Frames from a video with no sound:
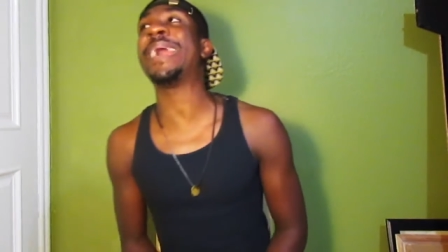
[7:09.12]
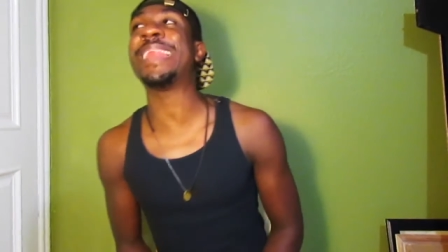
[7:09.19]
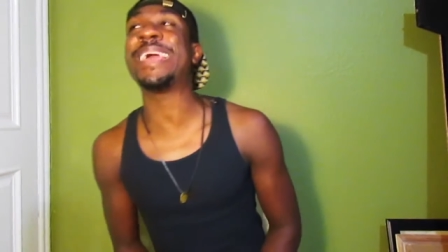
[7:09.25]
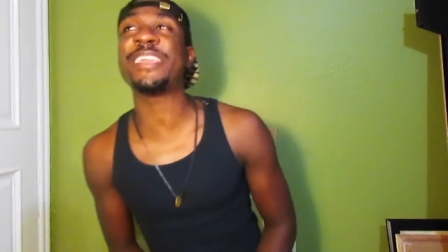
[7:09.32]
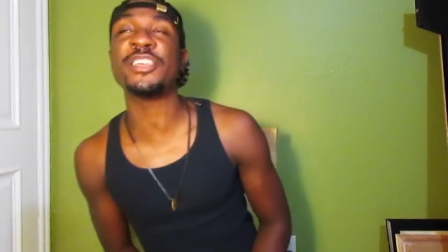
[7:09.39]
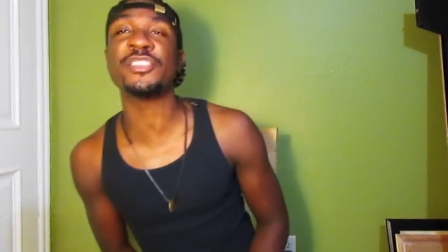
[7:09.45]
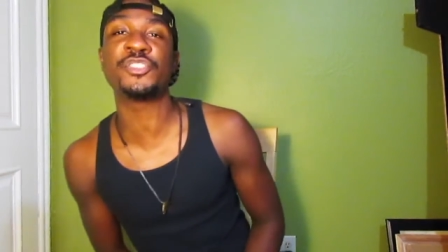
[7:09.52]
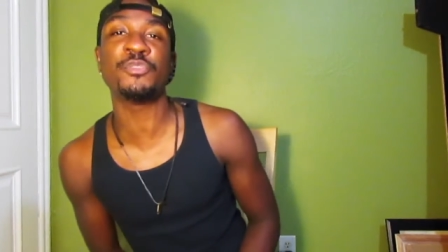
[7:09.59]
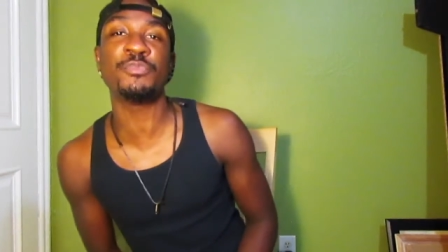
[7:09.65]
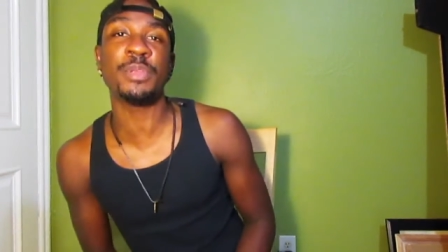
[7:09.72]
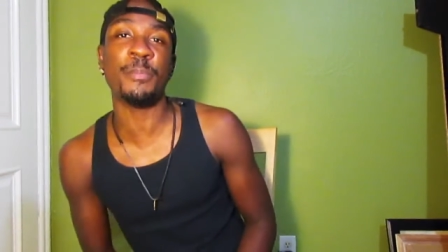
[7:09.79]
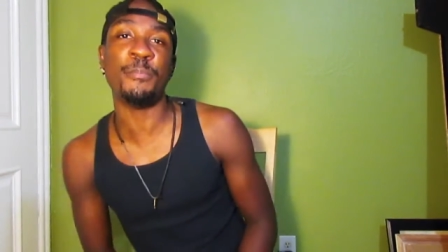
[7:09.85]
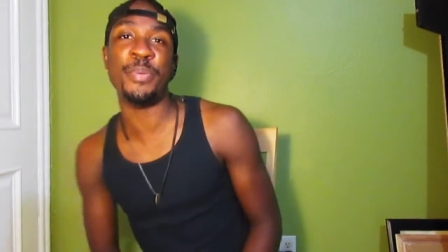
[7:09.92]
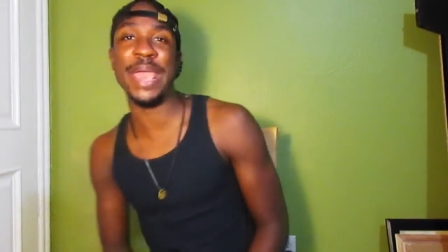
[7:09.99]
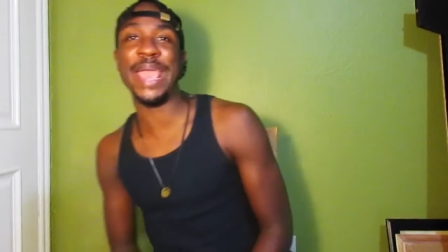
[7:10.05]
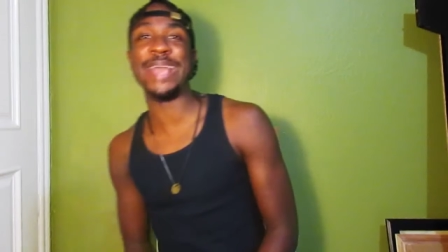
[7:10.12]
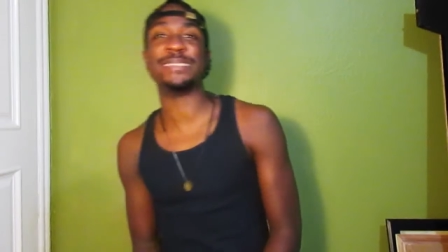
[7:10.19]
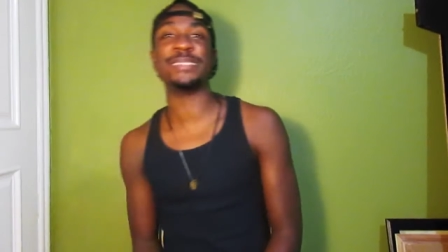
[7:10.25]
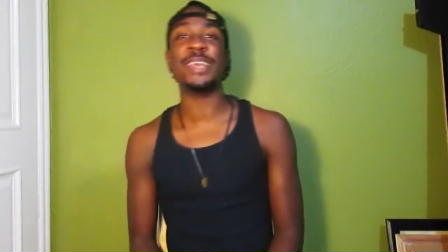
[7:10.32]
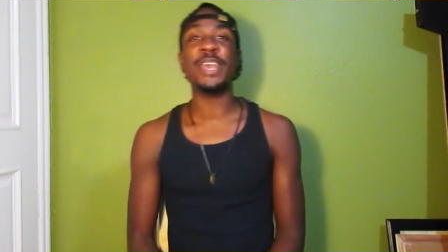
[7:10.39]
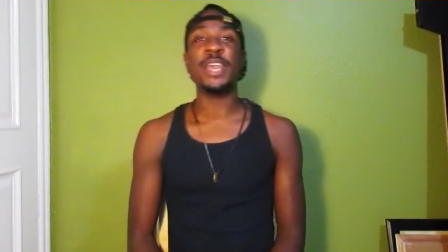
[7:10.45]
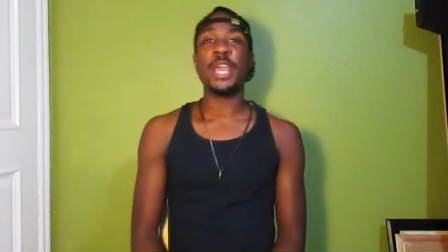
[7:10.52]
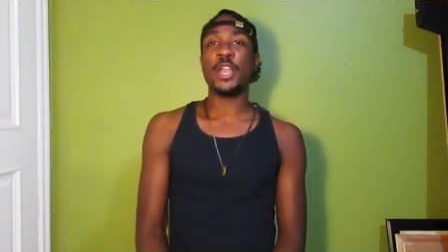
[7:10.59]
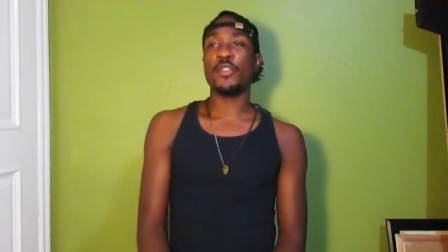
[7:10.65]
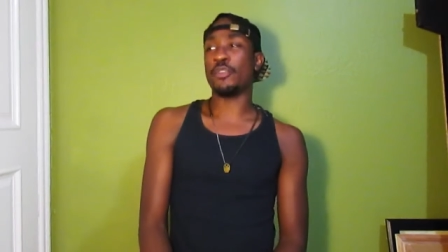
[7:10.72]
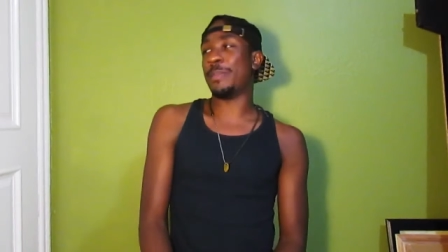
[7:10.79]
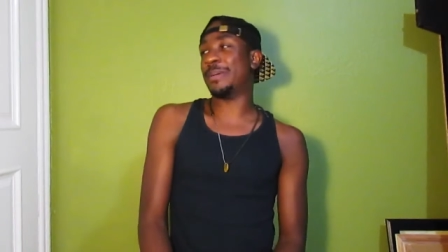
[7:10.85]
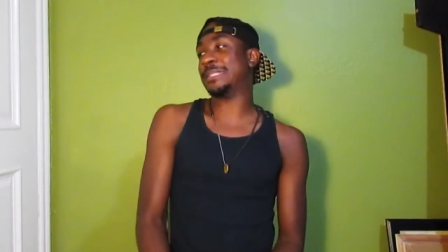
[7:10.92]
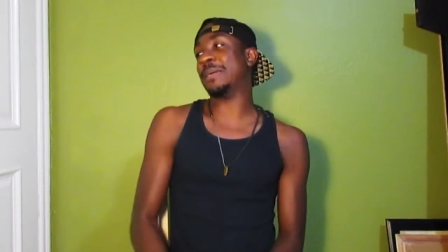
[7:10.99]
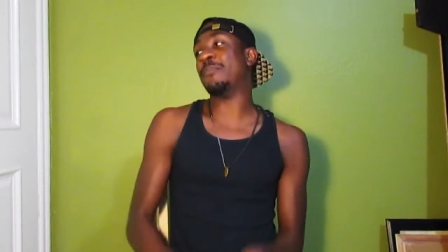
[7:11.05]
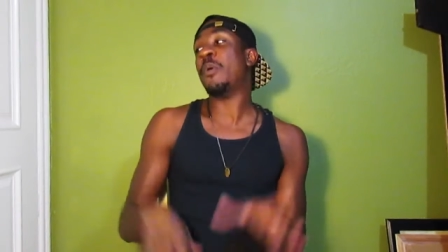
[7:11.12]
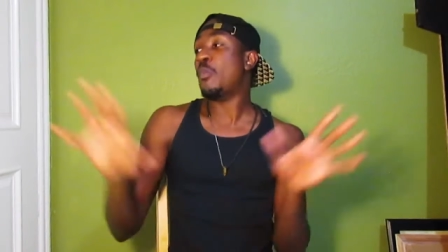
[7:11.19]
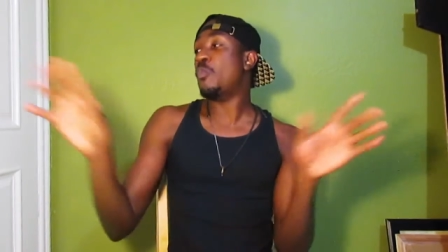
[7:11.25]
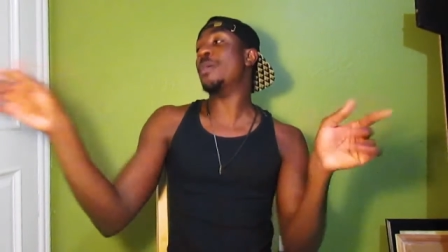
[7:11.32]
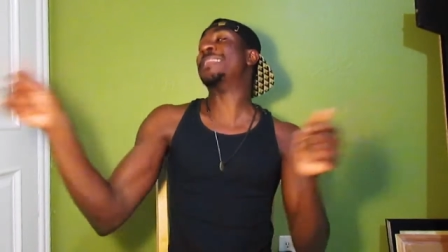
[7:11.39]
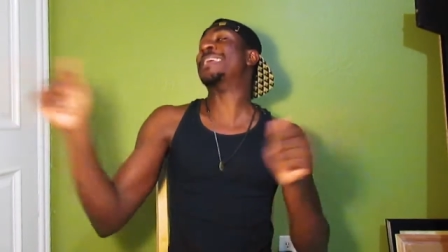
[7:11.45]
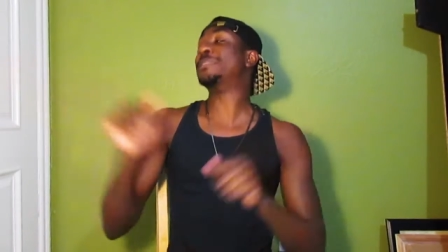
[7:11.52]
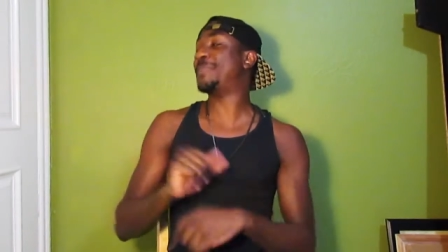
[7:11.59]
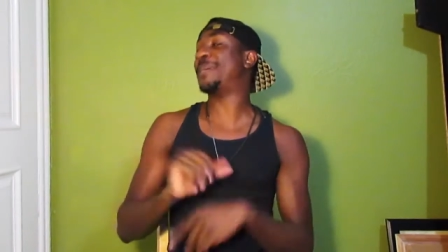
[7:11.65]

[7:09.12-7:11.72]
I like your soup the best. Grandma's like, well, that's